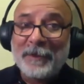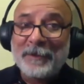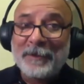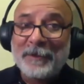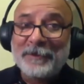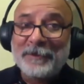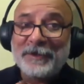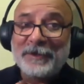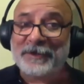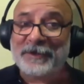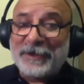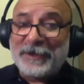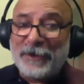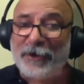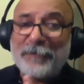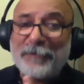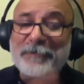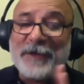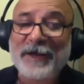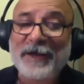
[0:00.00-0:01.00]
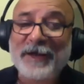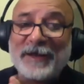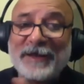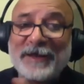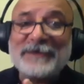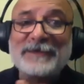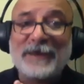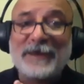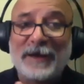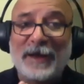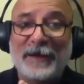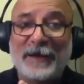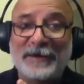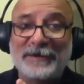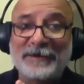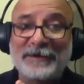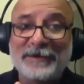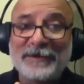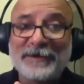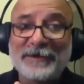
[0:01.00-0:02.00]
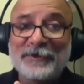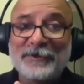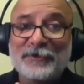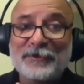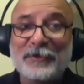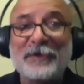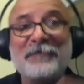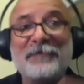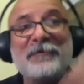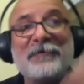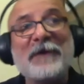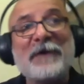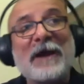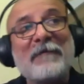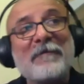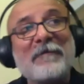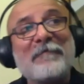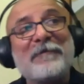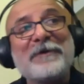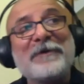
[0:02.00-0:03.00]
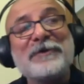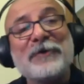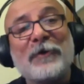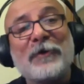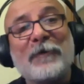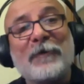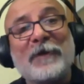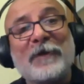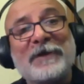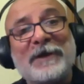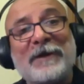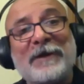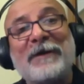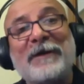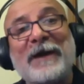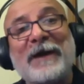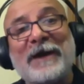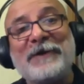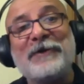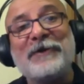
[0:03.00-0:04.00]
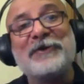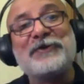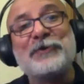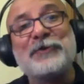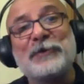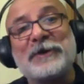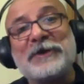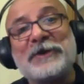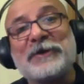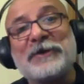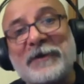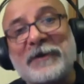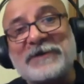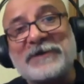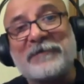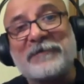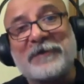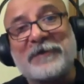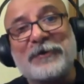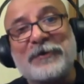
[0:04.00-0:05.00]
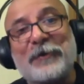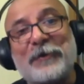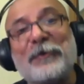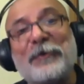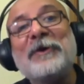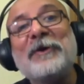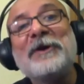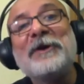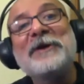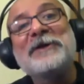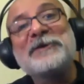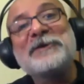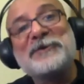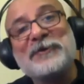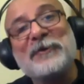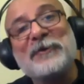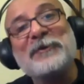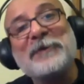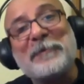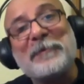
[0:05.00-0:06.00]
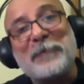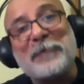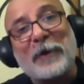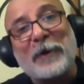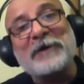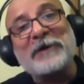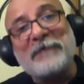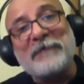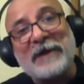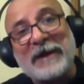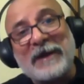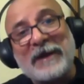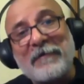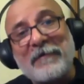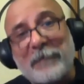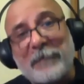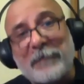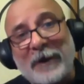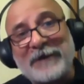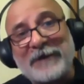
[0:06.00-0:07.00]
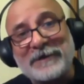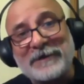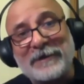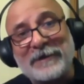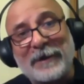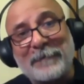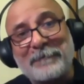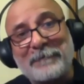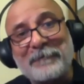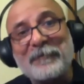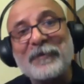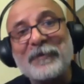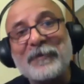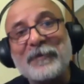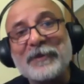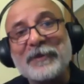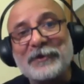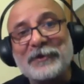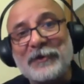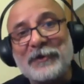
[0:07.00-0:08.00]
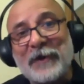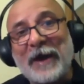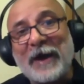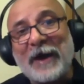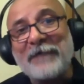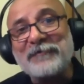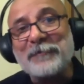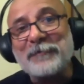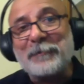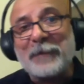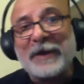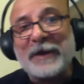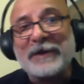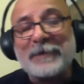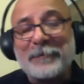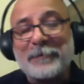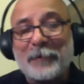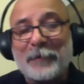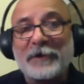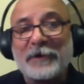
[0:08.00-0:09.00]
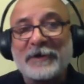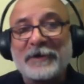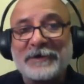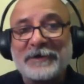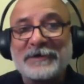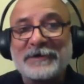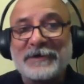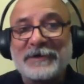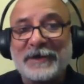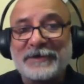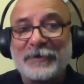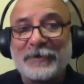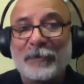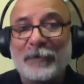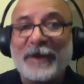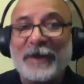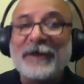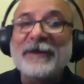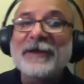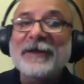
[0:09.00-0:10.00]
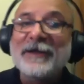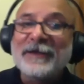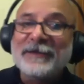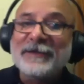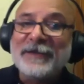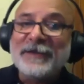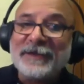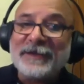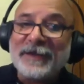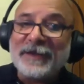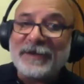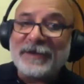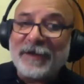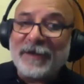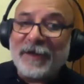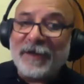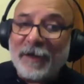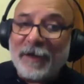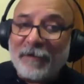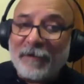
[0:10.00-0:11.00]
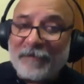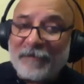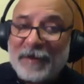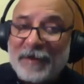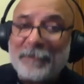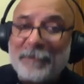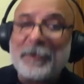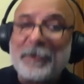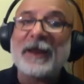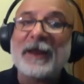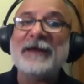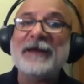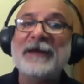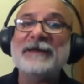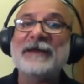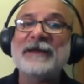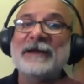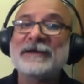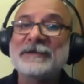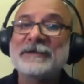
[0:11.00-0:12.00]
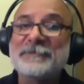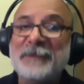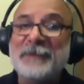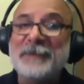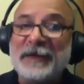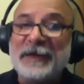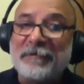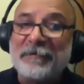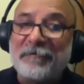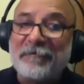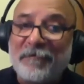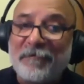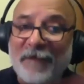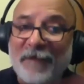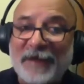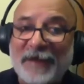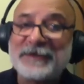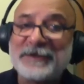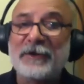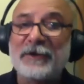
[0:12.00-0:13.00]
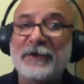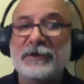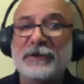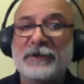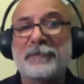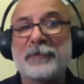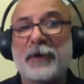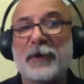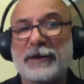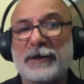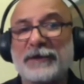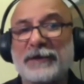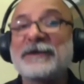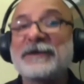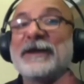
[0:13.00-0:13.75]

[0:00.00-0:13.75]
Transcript: It cannot be against the light. So if you have a window over there and you're shooting towards the window, so the product will never brighten up. So you have to play the product in such a way that that available light that is being reflected on the product